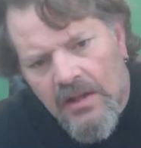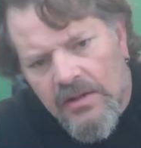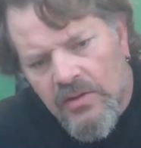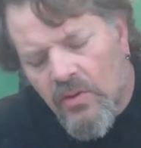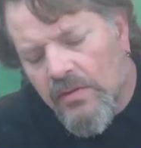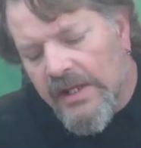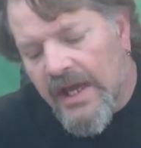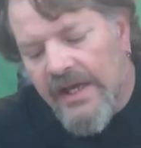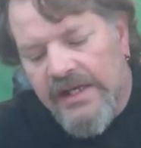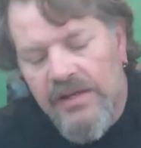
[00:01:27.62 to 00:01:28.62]
Normally
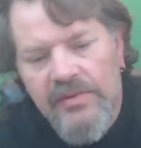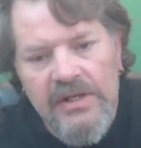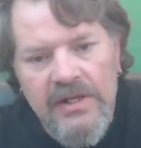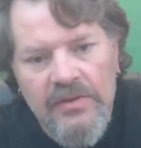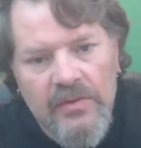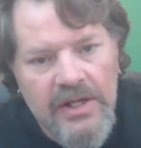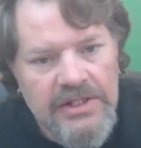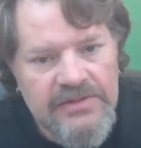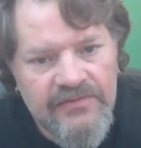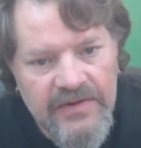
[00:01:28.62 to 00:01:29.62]
I keep it in the
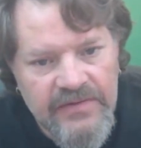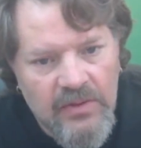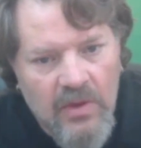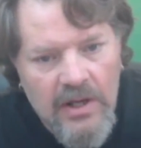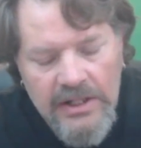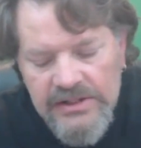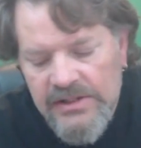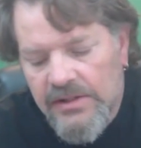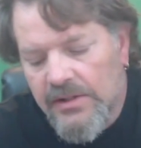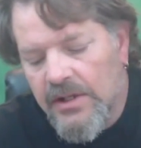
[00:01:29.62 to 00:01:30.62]
range of 50
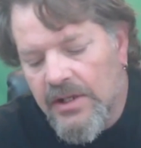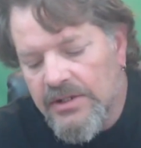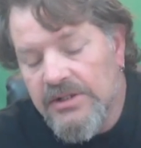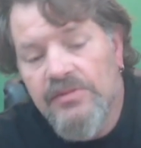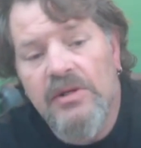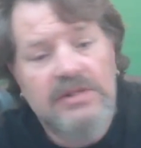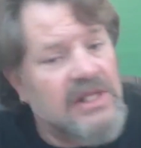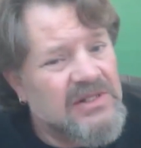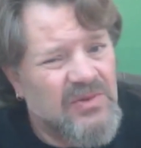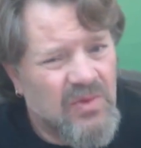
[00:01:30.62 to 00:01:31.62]
watts just because
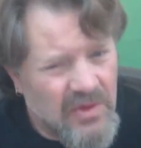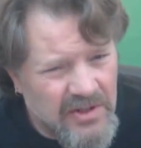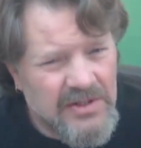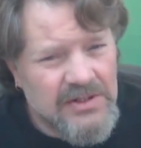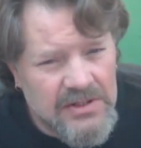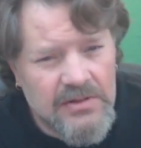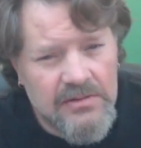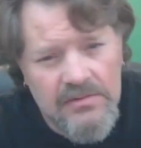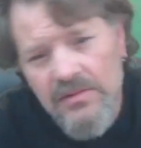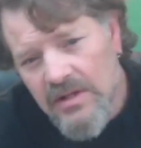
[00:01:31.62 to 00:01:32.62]
that's where it
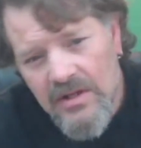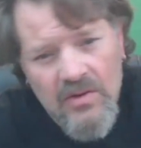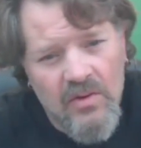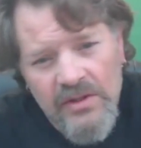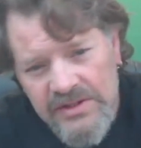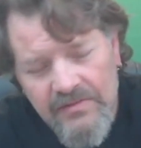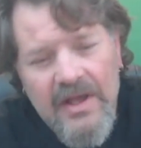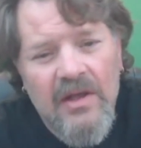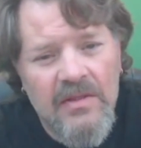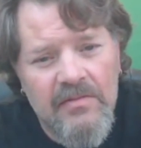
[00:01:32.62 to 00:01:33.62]
works
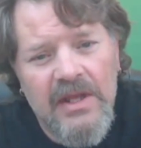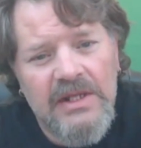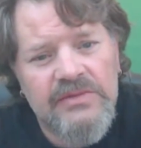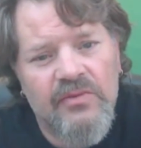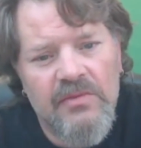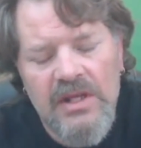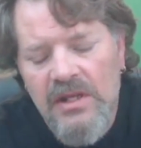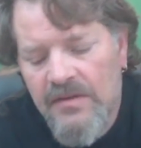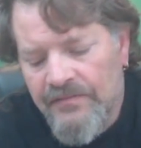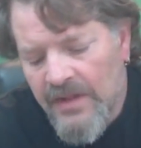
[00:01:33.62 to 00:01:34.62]
about the best for
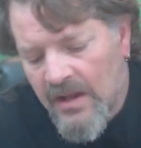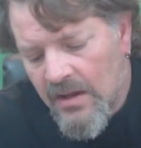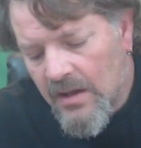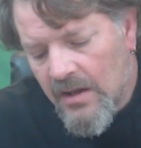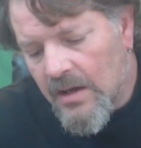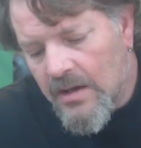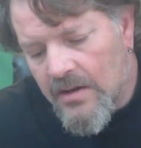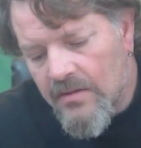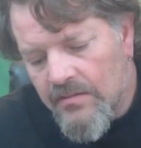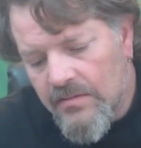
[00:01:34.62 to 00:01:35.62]
me.
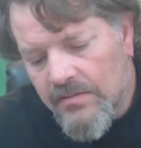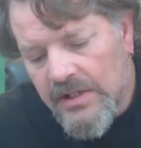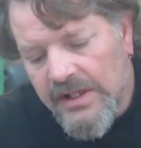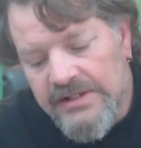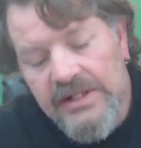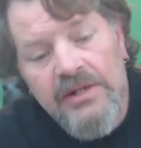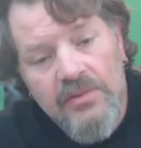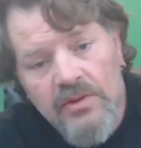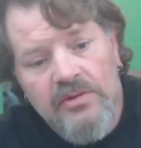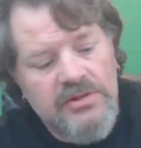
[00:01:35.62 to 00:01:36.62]
But like I say,
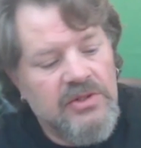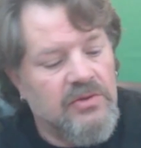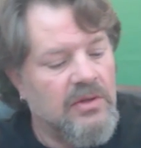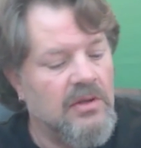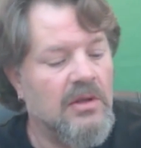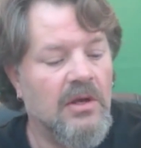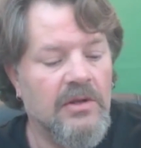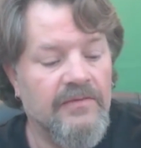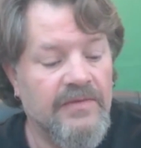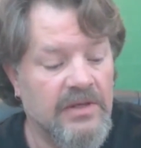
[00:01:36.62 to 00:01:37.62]
it will do
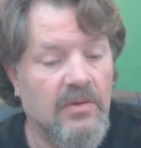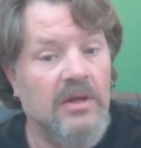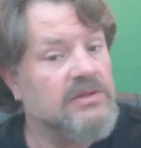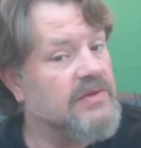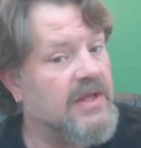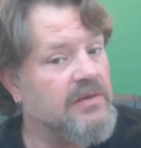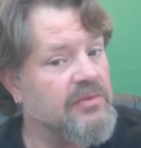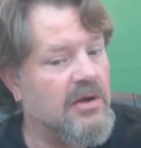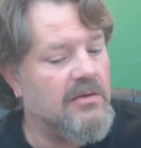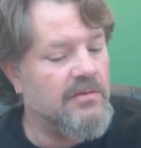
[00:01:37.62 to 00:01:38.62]
150 watts without a
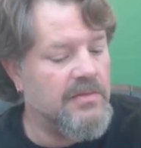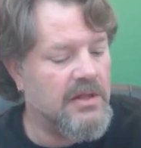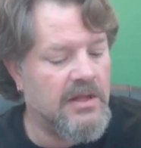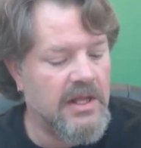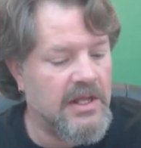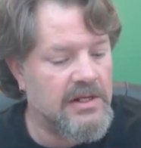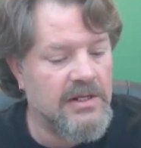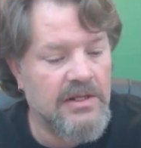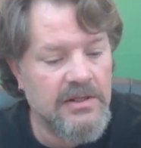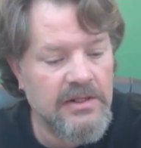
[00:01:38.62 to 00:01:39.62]
problem, and
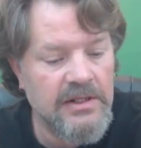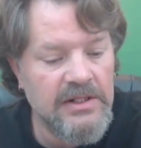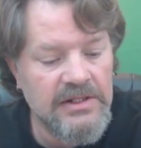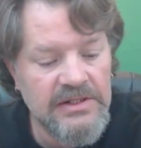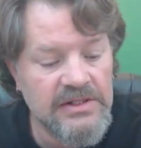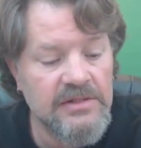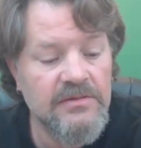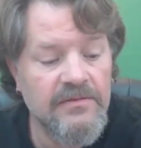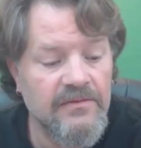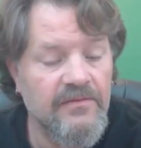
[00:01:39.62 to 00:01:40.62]
it is
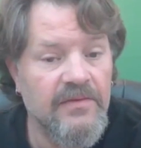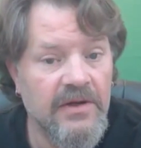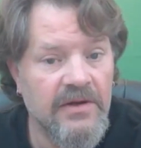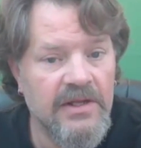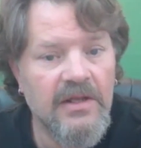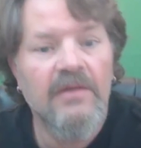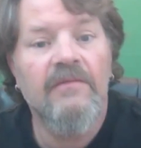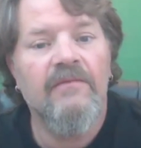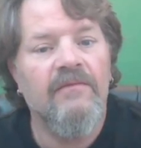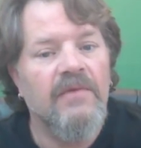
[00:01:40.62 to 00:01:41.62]
very,
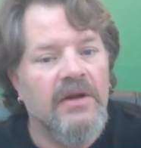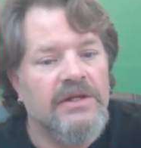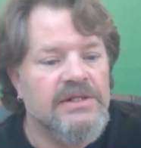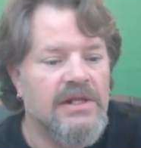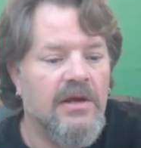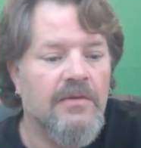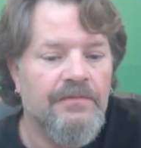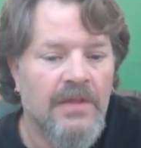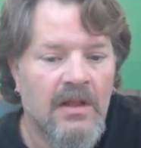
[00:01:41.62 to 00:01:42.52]
very stout.